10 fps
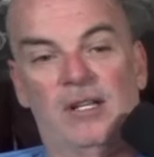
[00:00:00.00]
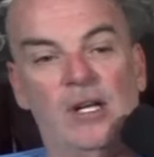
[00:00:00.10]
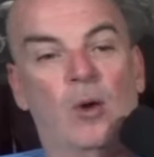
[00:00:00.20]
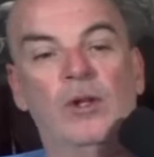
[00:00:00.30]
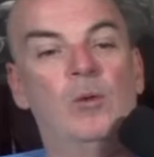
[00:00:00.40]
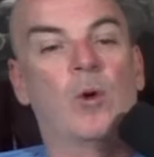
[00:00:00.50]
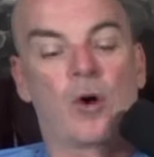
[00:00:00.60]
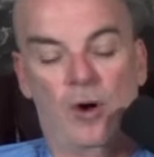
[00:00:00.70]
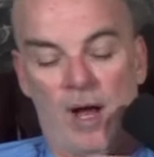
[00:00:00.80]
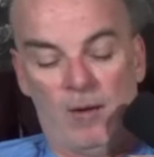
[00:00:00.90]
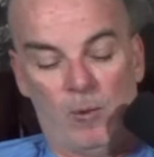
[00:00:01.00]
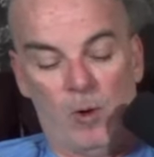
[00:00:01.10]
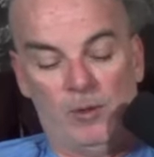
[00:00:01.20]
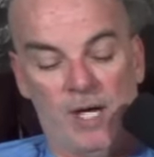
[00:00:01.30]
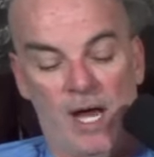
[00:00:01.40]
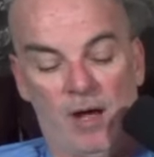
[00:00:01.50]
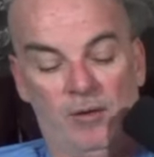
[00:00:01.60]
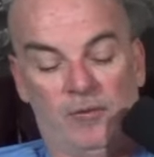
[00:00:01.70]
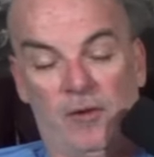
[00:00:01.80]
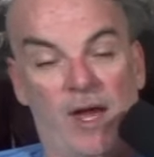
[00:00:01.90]
The only word I wrote
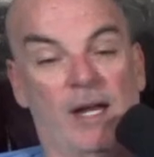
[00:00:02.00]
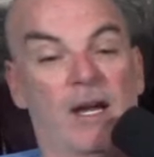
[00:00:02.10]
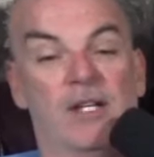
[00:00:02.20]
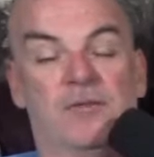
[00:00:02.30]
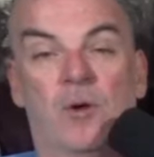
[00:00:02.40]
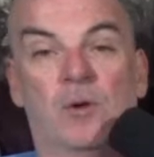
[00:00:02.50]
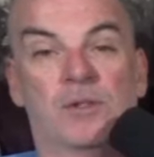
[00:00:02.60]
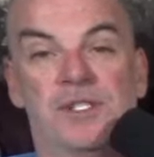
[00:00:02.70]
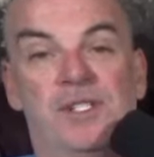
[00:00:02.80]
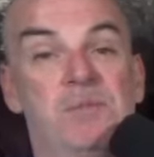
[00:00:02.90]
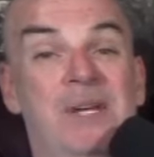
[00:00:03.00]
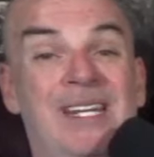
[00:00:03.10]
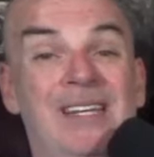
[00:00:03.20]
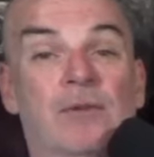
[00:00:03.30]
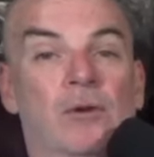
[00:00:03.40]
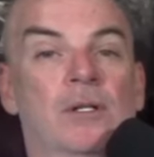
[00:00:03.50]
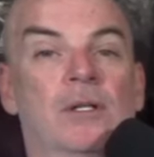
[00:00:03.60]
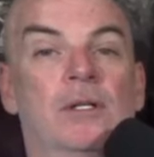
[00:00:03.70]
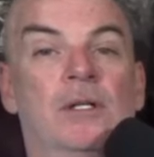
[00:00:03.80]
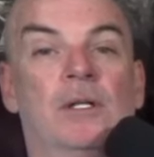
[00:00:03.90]
down for that guy's vocals is medieval.
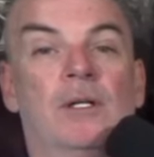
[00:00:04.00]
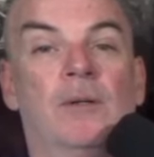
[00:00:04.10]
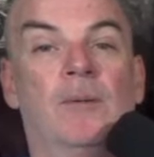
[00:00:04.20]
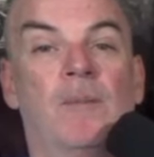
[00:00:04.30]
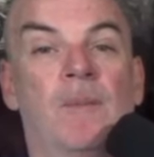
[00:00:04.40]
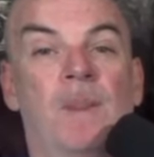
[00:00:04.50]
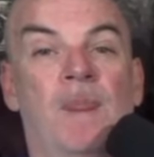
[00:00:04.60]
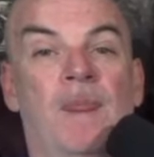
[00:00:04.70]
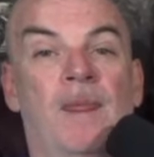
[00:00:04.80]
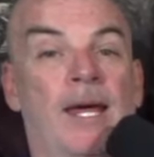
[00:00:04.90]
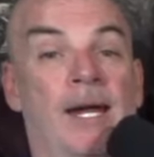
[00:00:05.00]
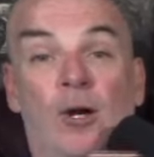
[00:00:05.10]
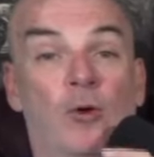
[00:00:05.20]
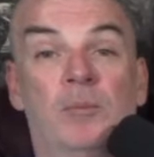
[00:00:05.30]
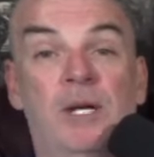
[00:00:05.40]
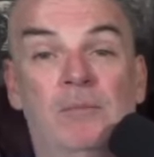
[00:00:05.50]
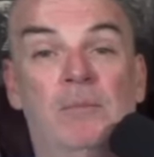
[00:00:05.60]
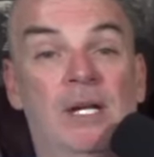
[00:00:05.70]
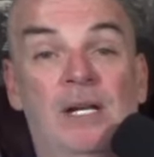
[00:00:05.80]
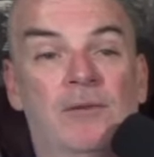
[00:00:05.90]
And I don't
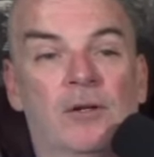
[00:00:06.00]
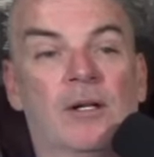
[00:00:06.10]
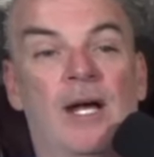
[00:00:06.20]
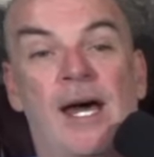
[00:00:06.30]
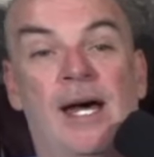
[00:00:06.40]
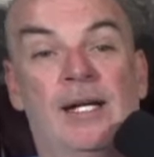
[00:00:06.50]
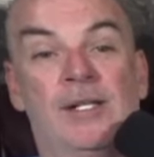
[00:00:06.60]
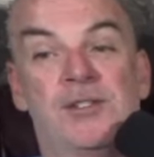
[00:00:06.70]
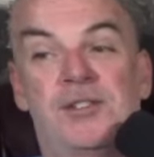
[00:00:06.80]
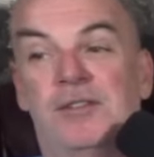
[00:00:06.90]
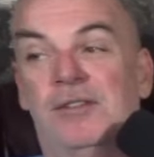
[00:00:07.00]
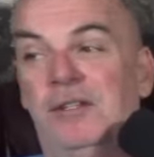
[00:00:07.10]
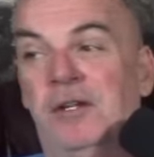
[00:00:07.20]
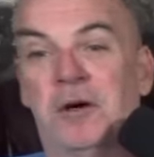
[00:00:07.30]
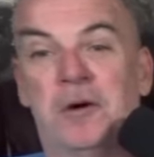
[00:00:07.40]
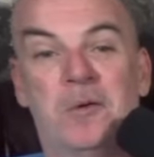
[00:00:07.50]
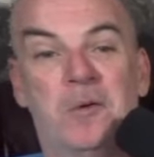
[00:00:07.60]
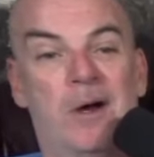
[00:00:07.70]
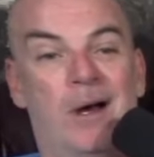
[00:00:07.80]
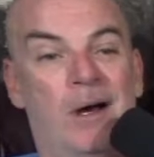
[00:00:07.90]
mean medieval as, you
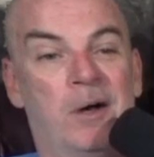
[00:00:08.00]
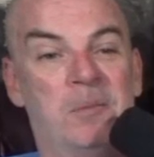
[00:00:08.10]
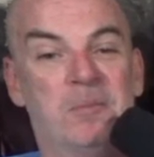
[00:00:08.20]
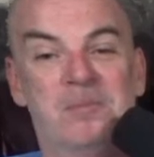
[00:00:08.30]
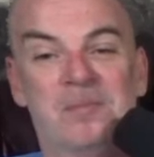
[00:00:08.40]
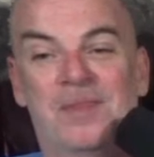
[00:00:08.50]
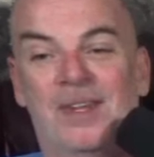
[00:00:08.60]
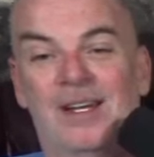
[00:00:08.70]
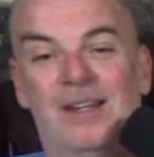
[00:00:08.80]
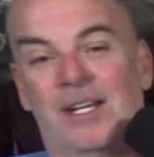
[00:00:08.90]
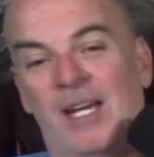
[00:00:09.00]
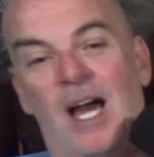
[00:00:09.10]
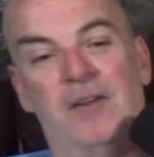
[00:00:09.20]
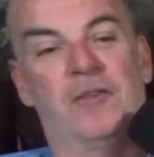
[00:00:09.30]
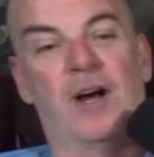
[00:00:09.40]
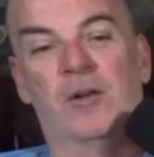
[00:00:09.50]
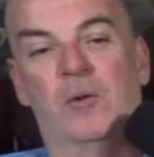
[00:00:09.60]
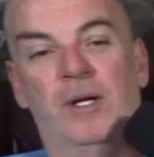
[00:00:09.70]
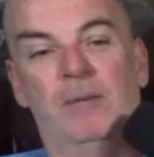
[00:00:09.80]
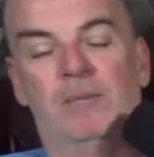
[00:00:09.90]
know, um, the guy
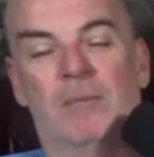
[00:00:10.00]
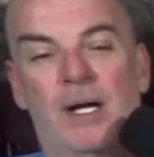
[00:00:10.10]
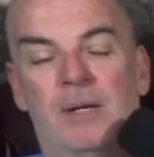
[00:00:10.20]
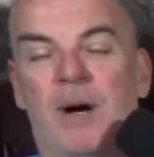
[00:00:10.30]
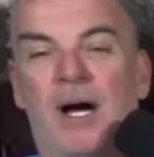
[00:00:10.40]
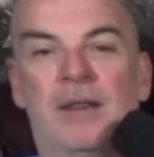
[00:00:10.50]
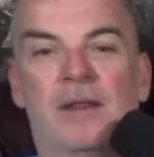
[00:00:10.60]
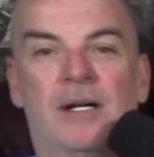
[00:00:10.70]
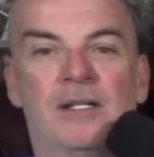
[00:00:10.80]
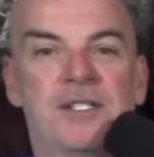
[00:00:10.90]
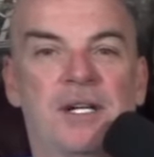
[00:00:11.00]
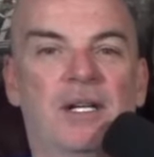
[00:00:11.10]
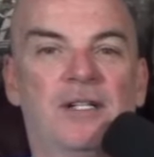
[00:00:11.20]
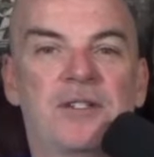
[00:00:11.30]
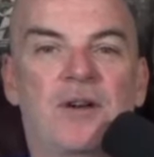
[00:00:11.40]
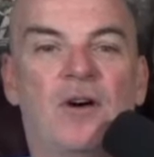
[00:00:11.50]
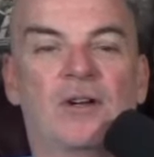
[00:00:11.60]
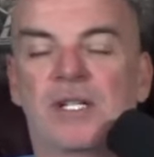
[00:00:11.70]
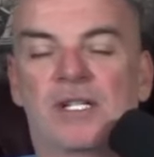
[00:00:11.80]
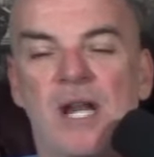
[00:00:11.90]
following Monty Python singing
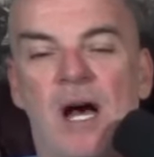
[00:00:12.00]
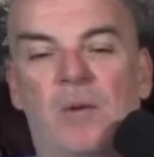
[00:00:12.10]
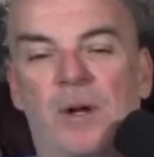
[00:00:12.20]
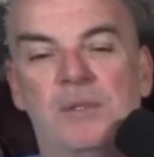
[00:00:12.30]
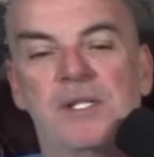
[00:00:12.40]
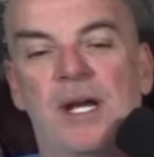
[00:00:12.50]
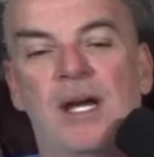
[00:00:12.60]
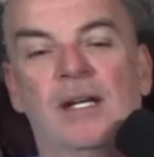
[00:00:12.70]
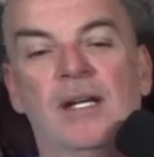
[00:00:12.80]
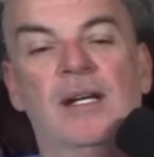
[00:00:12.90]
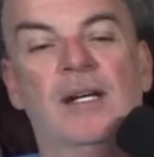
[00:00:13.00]
songs. That's not what I'm saying.